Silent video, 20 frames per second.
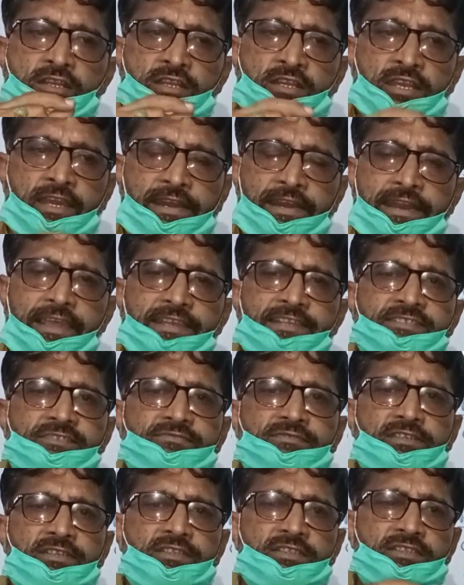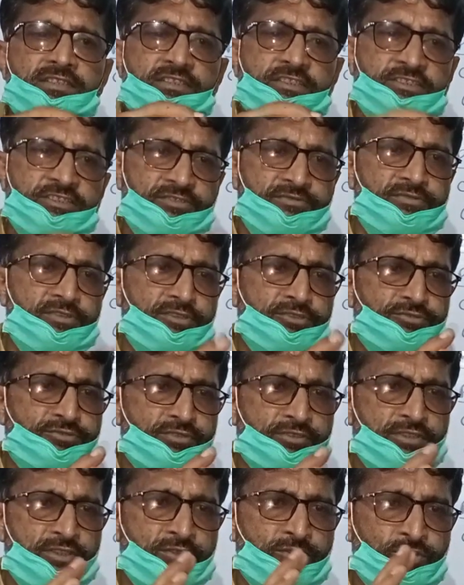collectively given
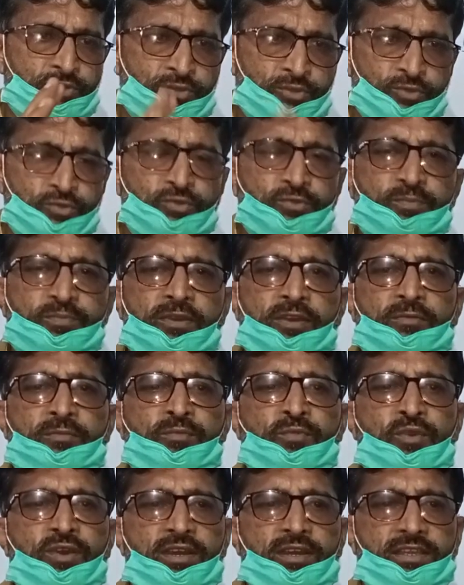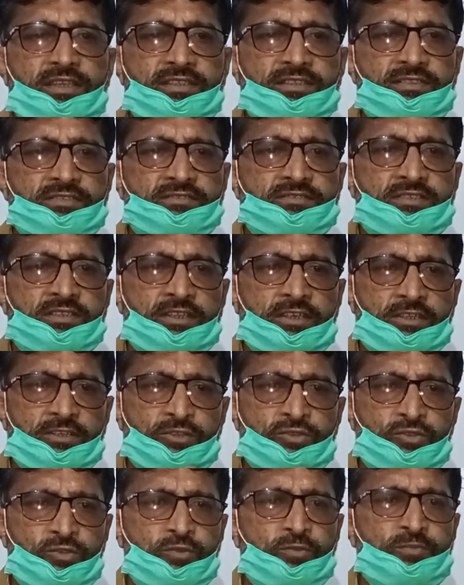to the group of boys or
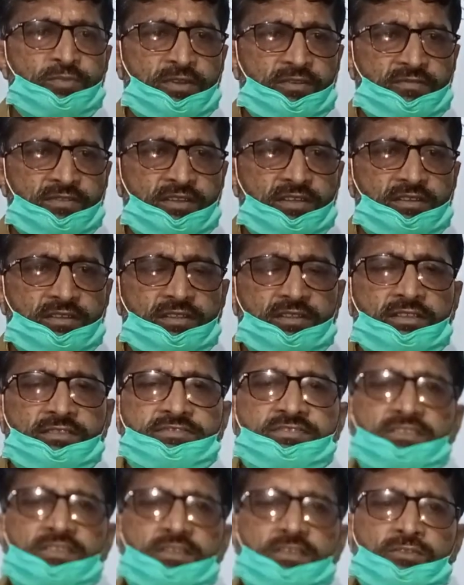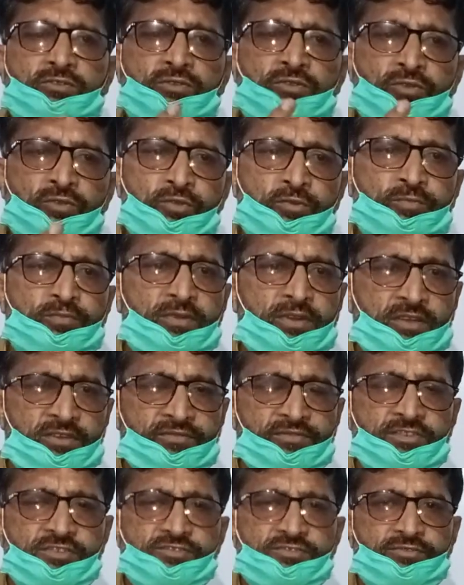group of girls or group
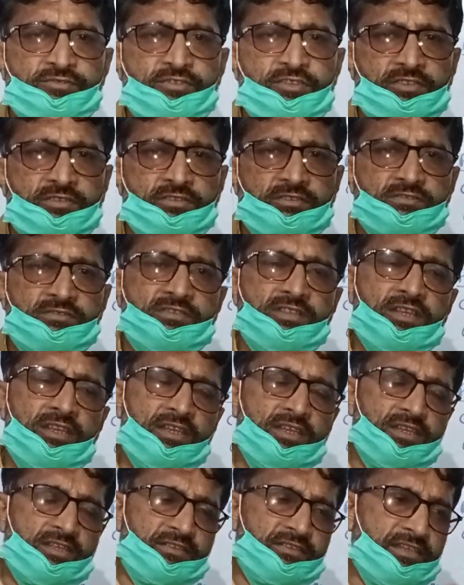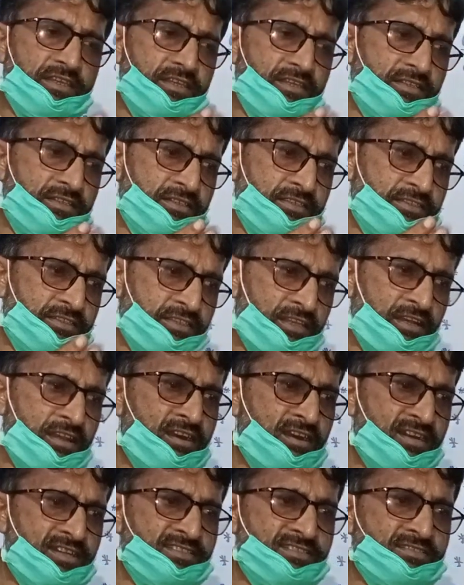of students. Then
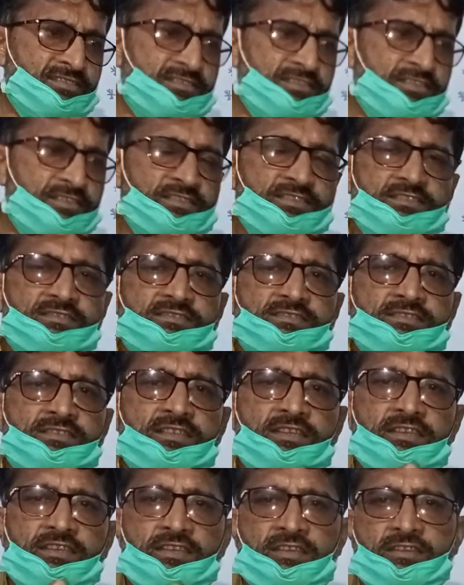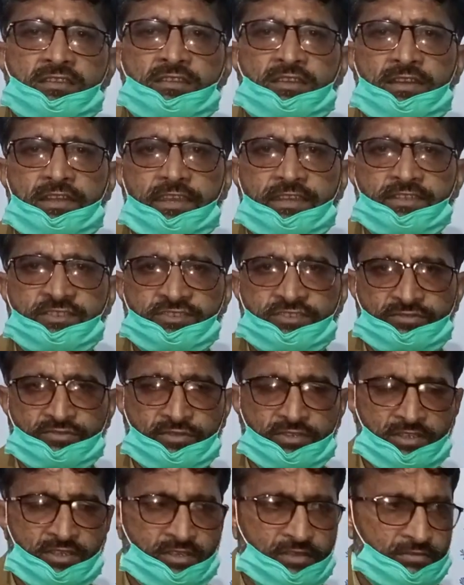class is a collective
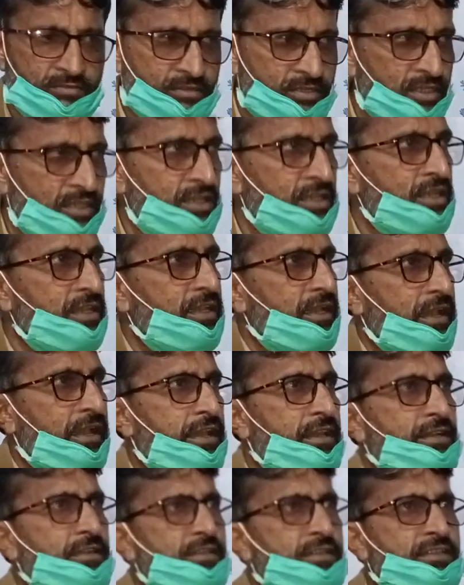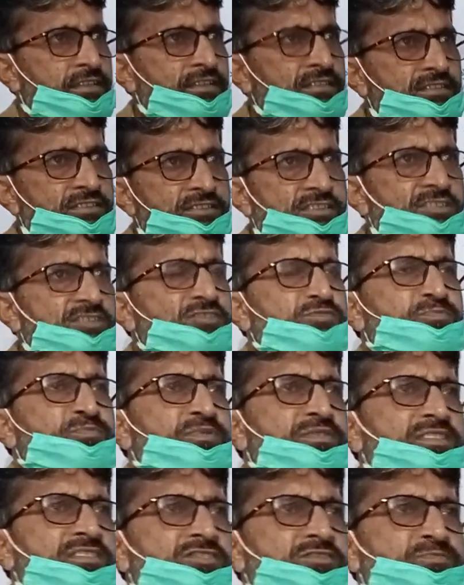noun. And in this
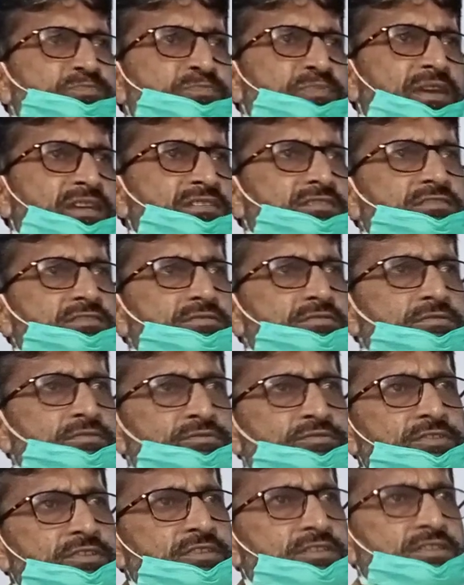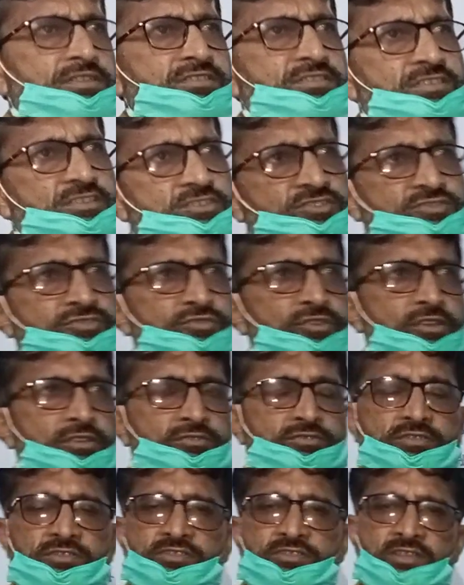perspective, we are just going
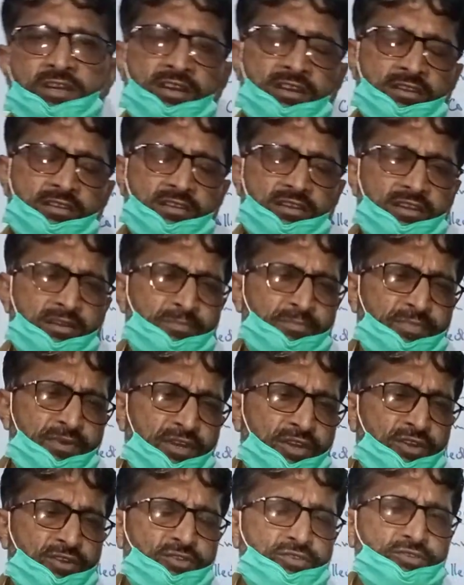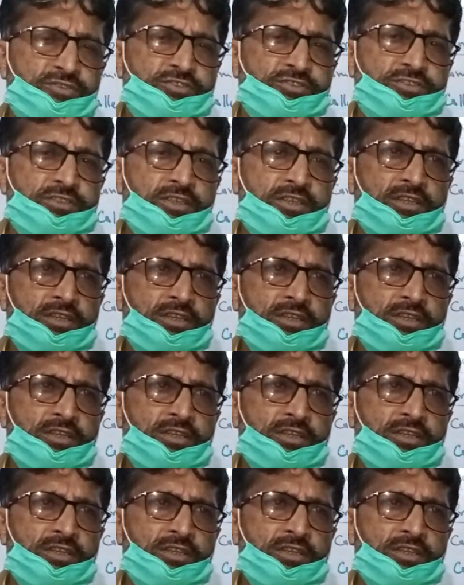to talk about